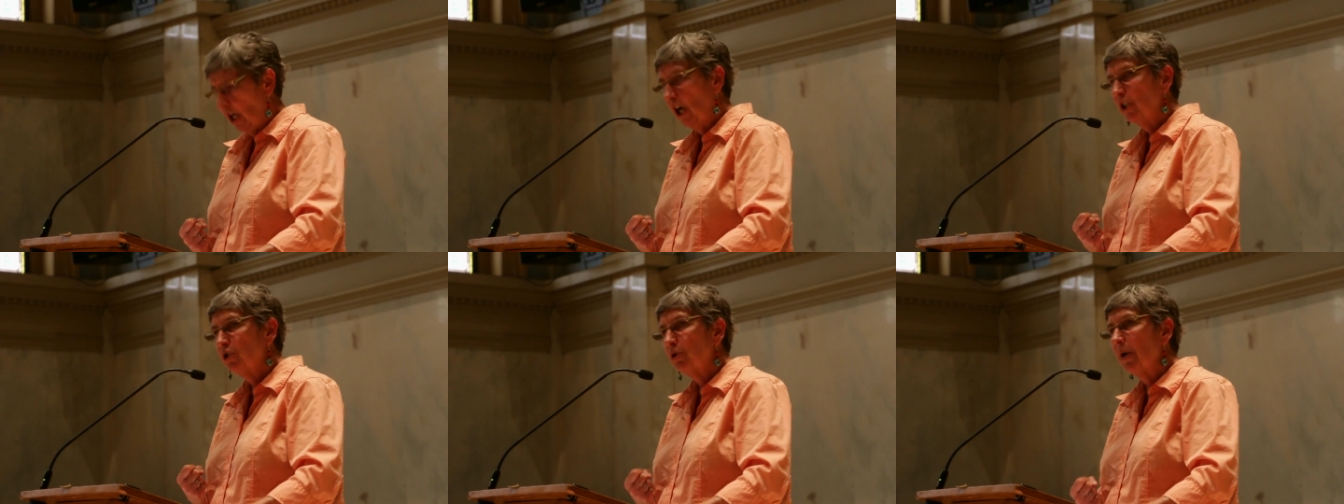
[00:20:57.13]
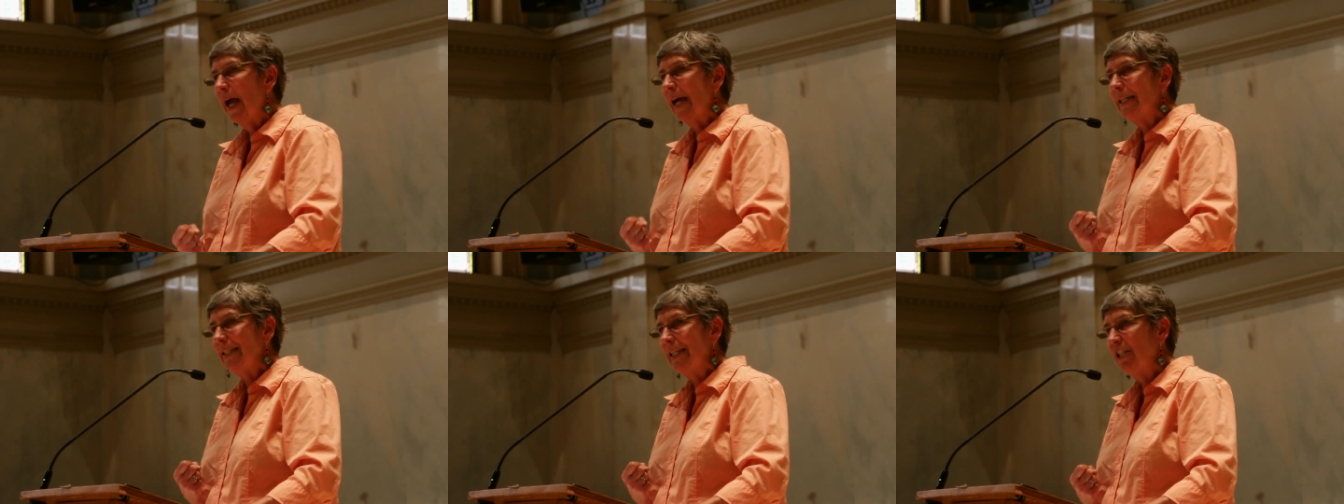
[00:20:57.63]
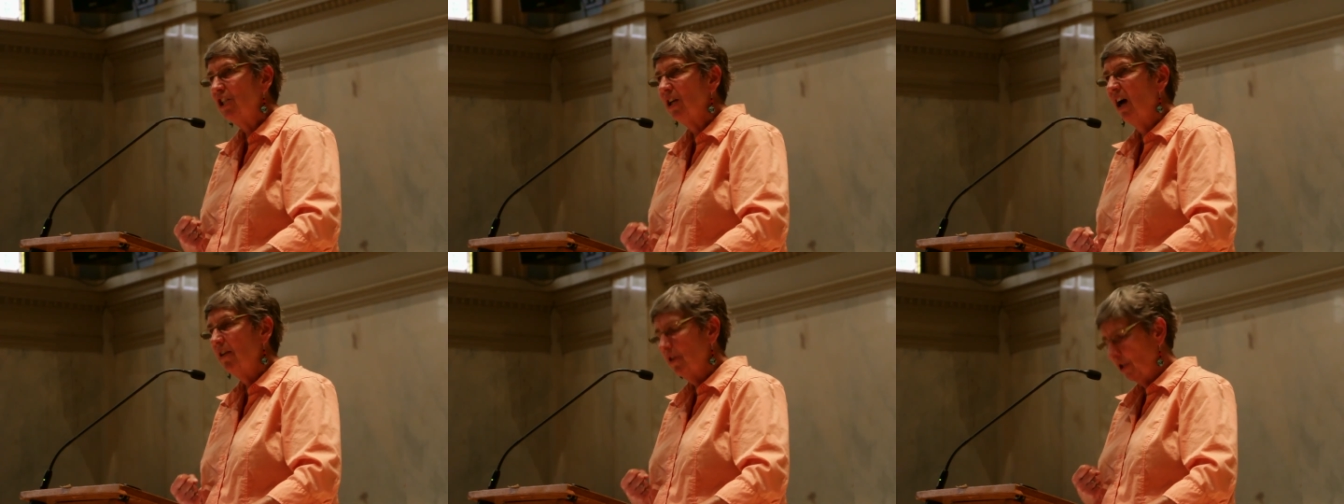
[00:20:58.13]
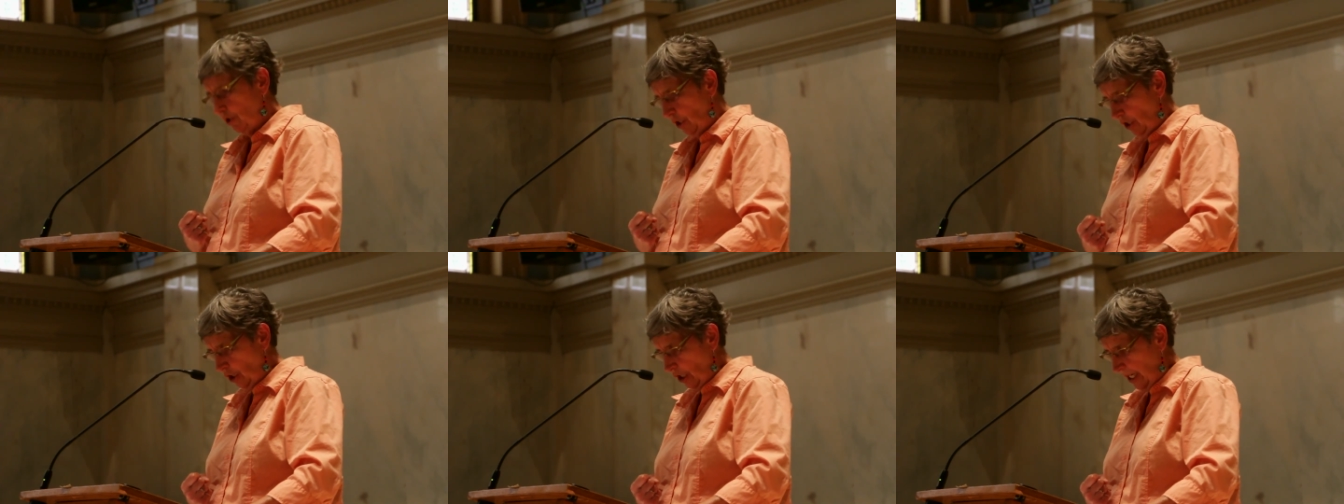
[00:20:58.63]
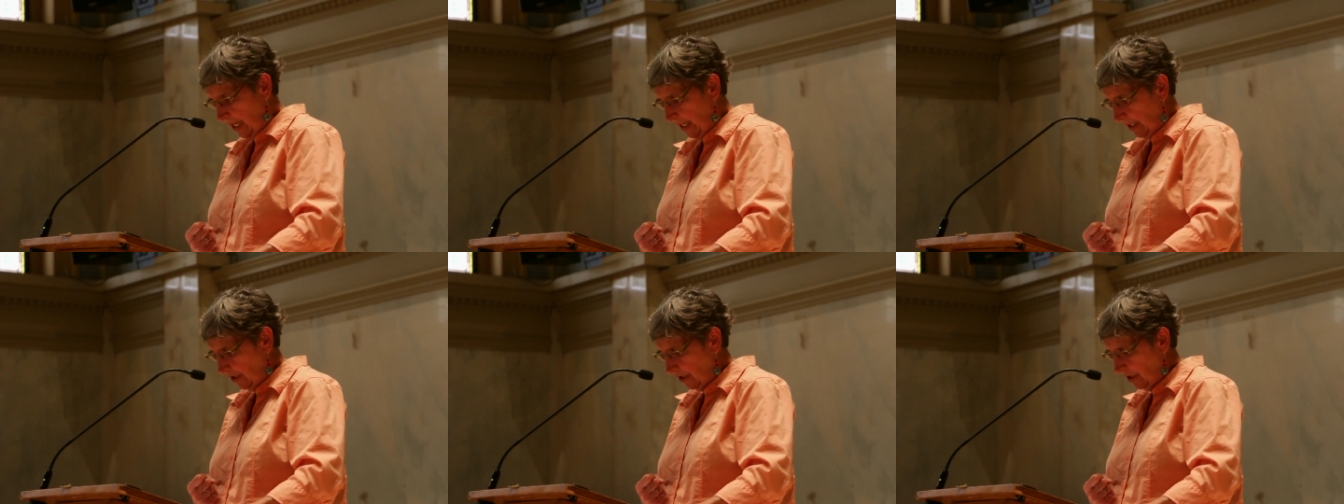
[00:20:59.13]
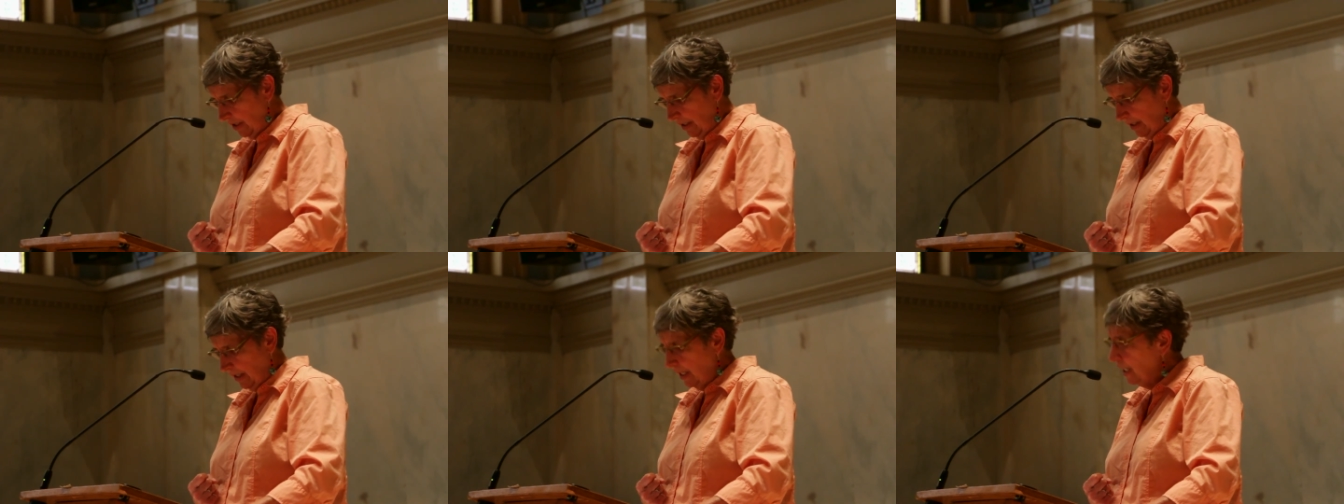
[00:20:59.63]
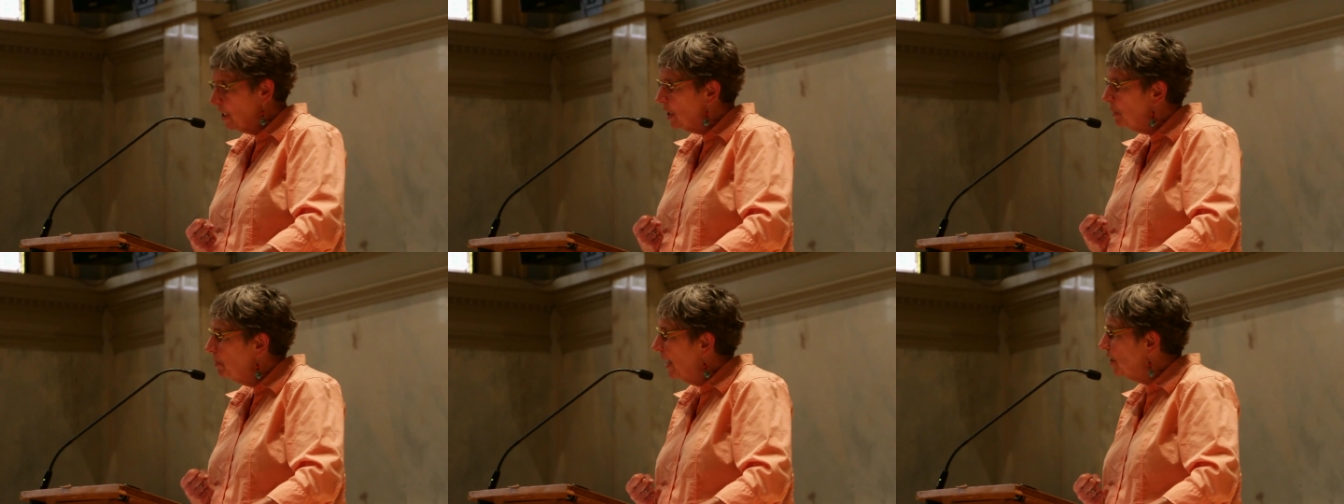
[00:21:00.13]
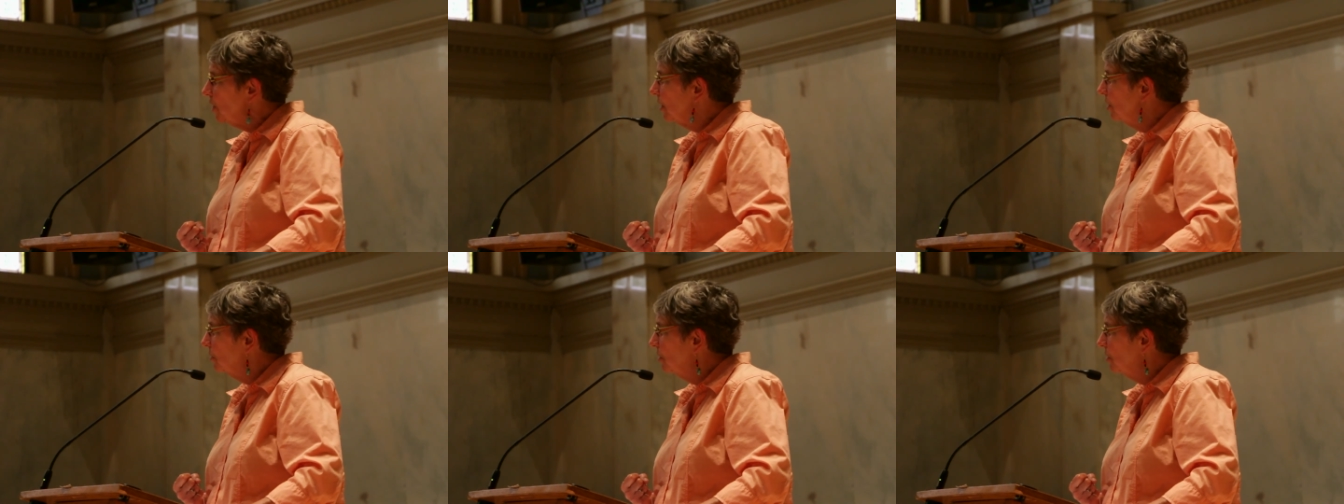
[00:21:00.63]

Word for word: attract each other to change, especially